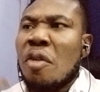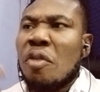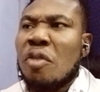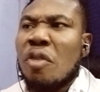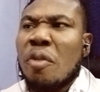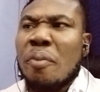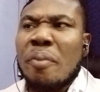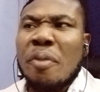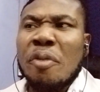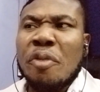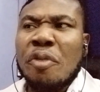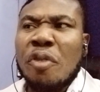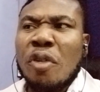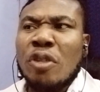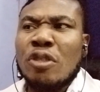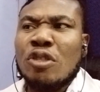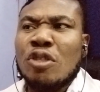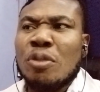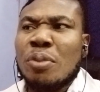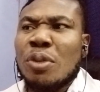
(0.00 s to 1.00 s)
Number four,
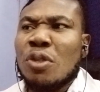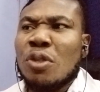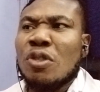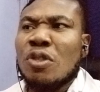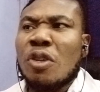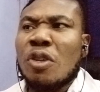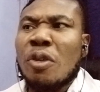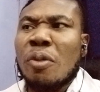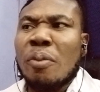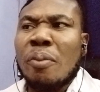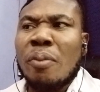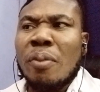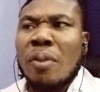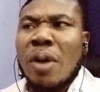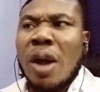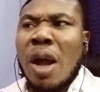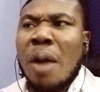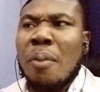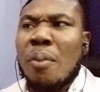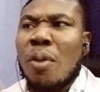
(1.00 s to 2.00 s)
you should be using your
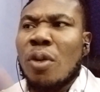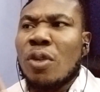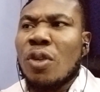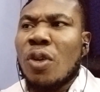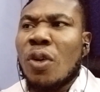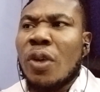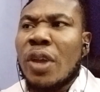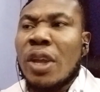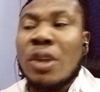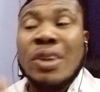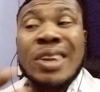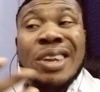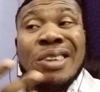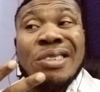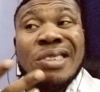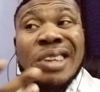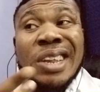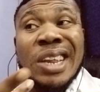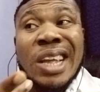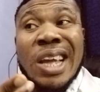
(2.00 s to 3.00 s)
almond oil. You can
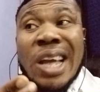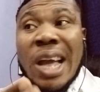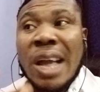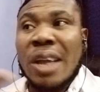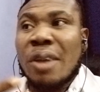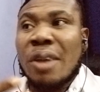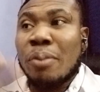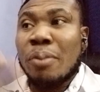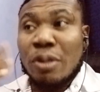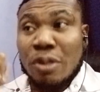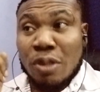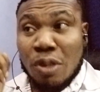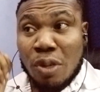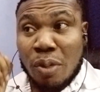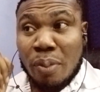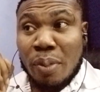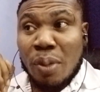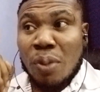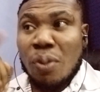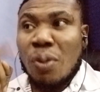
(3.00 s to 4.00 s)
use any oil, but
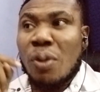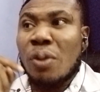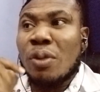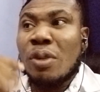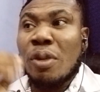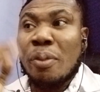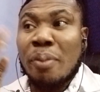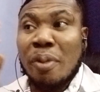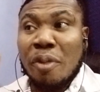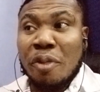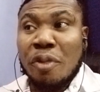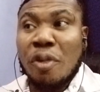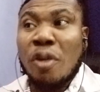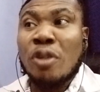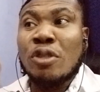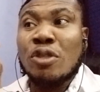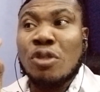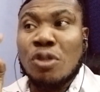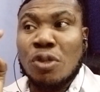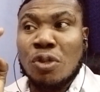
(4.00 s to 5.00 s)
number four,
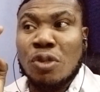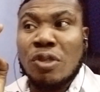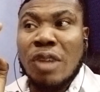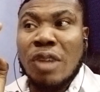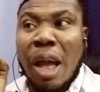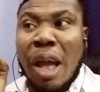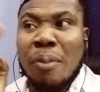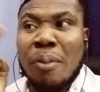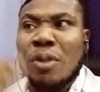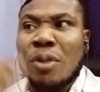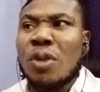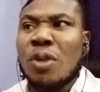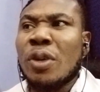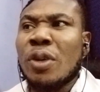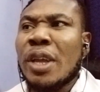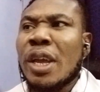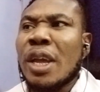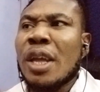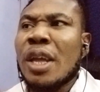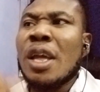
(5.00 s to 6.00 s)
you should use almond
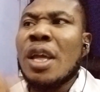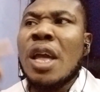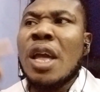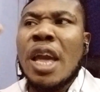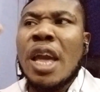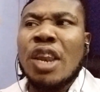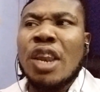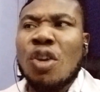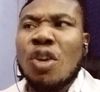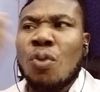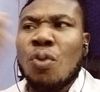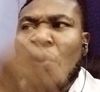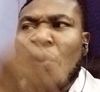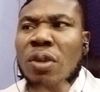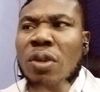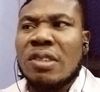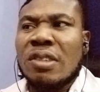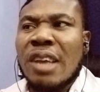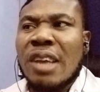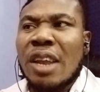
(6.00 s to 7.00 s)
oil and your
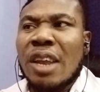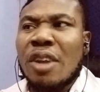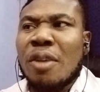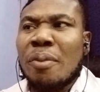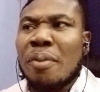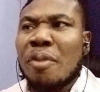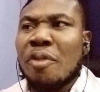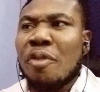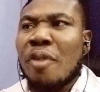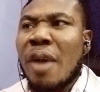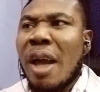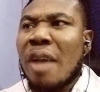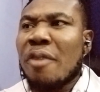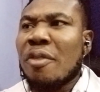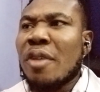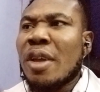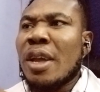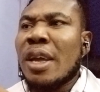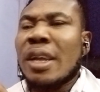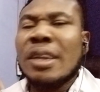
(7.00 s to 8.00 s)
water. Number five.
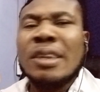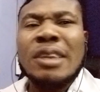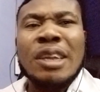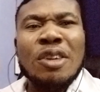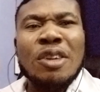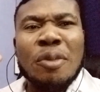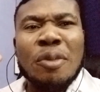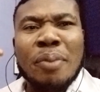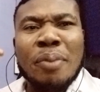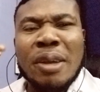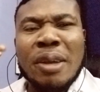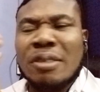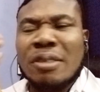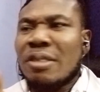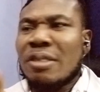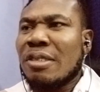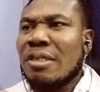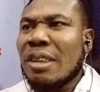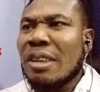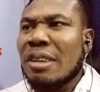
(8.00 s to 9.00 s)
Then number
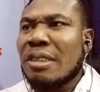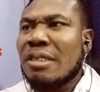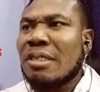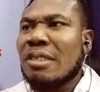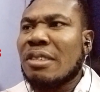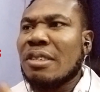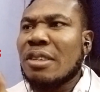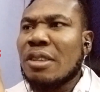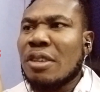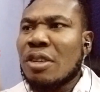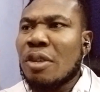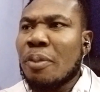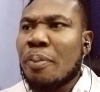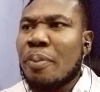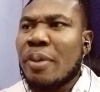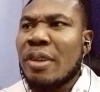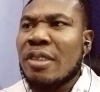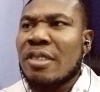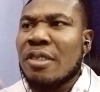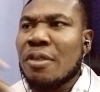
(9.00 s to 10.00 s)
six, your
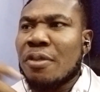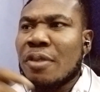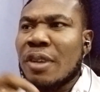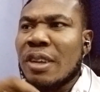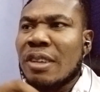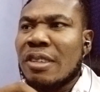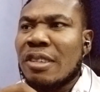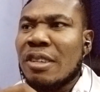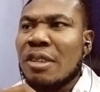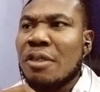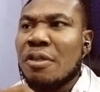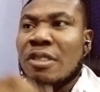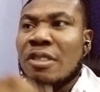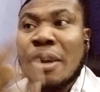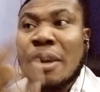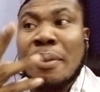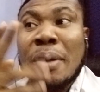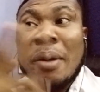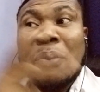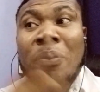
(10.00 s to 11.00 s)
preservative,
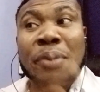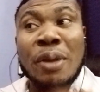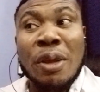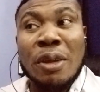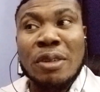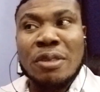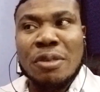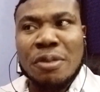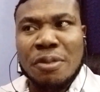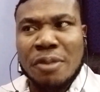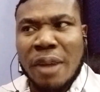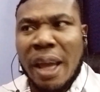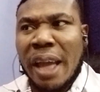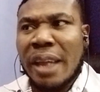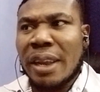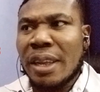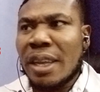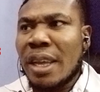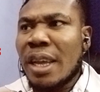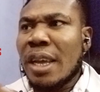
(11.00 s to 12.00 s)
Jama Plus, fine.